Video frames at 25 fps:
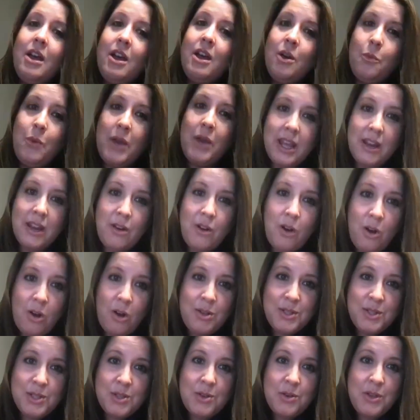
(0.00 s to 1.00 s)
We can
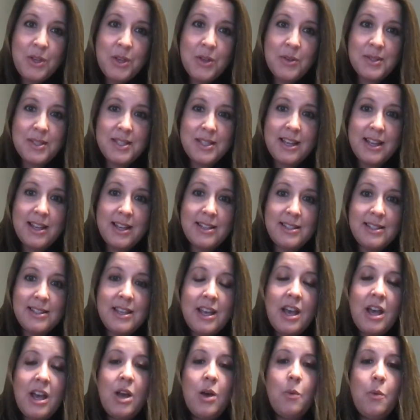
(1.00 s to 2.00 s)
also use this
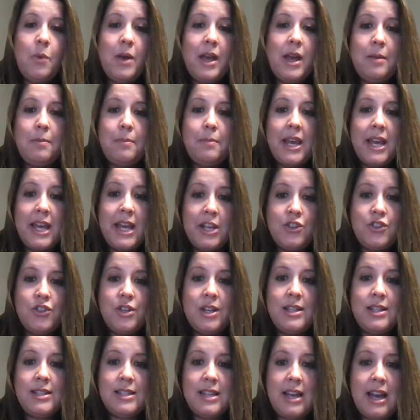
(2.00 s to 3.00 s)
when
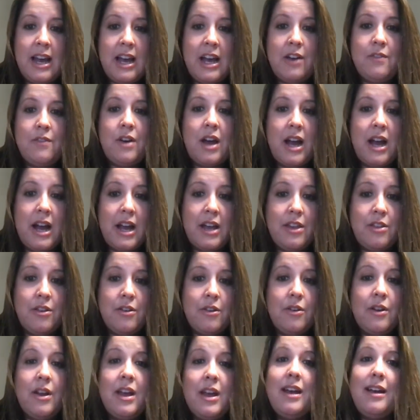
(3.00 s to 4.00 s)
patients have
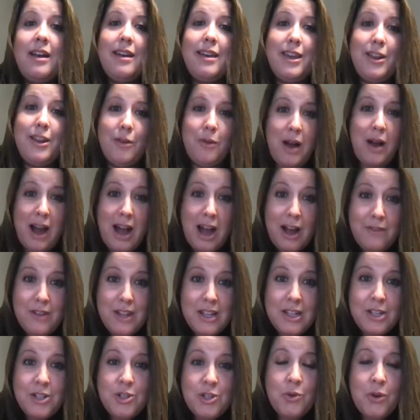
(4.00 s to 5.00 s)
either
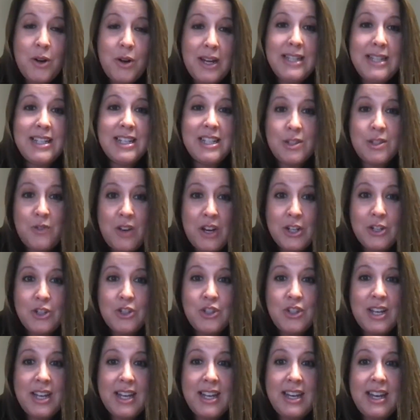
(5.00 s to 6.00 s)
ovulatory
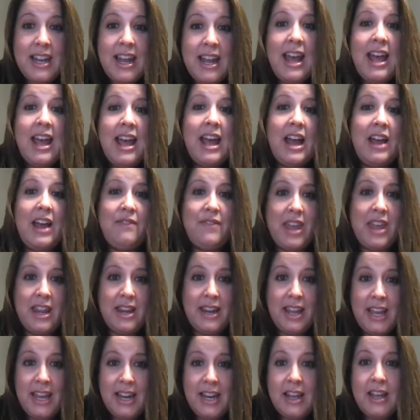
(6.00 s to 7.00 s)
dysfunction and they
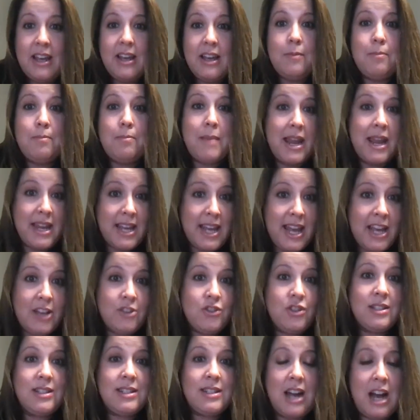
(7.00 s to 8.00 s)
need
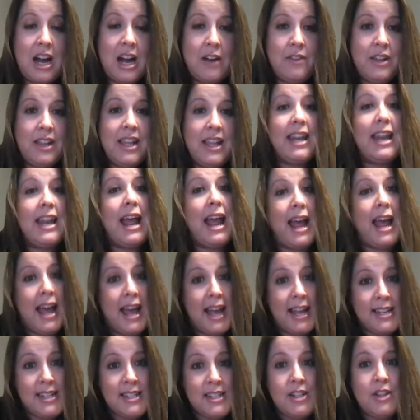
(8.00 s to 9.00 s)
medications to ovulate
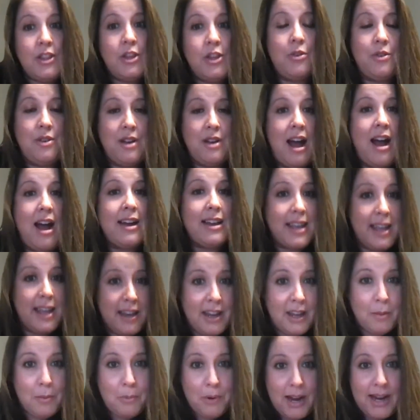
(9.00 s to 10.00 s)
and they're not
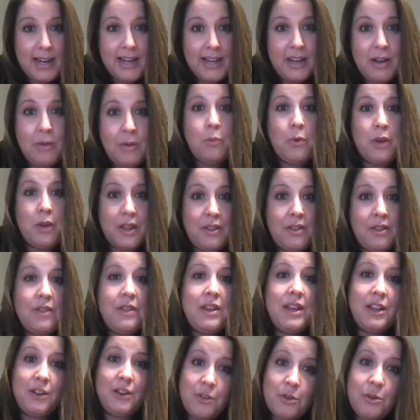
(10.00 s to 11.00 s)
getting pregnant with
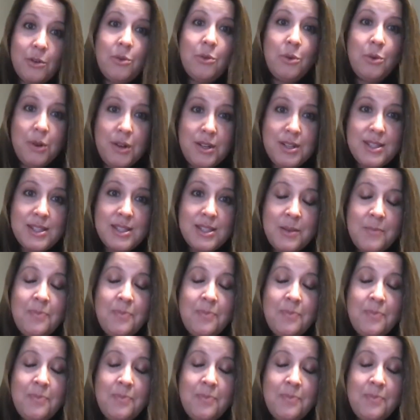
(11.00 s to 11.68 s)
intercourse.